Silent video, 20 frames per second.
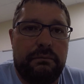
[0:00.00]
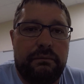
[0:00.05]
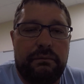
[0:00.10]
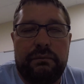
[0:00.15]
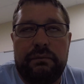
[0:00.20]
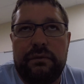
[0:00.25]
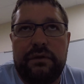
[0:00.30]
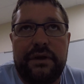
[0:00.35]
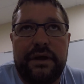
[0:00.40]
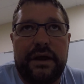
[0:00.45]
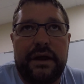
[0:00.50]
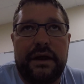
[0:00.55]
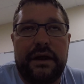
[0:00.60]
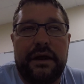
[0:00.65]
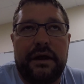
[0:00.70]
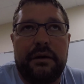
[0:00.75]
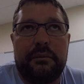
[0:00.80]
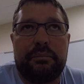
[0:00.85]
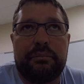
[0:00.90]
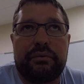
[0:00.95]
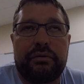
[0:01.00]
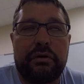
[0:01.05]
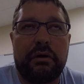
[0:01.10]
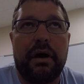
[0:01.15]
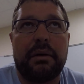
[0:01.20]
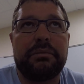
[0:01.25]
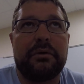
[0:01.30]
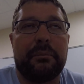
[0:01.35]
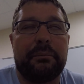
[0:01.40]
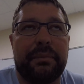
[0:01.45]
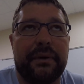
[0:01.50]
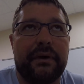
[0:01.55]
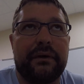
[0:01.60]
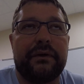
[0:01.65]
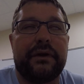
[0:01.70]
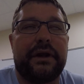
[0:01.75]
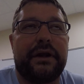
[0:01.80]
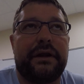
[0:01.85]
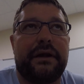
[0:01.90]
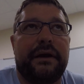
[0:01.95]
the
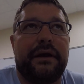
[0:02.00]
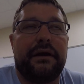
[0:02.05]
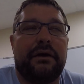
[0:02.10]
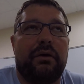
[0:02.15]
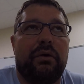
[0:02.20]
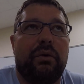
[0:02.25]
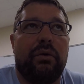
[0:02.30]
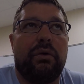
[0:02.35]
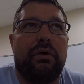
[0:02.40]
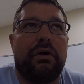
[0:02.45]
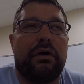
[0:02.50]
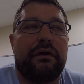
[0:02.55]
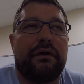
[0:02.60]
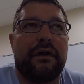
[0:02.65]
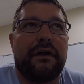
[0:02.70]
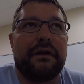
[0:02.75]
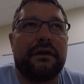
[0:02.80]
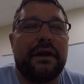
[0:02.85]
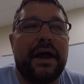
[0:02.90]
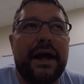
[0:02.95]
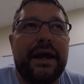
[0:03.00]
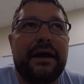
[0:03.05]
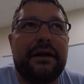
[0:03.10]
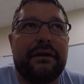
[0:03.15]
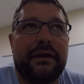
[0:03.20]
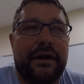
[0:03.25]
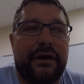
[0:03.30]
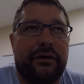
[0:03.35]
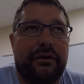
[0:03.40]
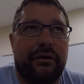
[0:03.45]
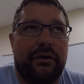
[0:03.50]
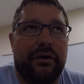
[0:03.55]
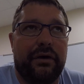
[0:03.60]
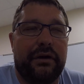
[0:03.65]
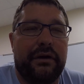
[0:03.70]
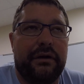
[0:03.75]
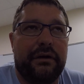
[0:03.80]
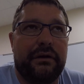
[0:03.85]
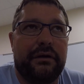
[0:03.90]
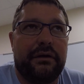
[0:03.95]
probability or the
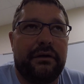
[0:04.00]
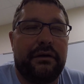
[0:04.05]
likelihood